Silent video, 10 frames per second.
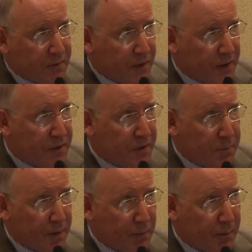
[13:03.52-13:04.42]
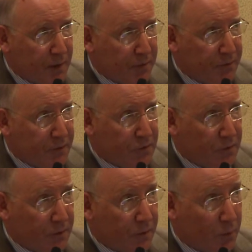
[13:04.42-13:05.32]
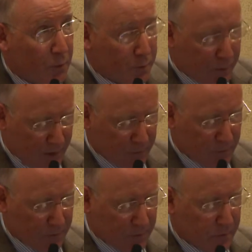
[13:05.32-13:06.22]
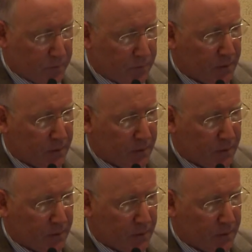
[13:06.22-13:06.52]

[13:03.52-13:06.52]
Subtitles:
devices may be beneficial in those patients.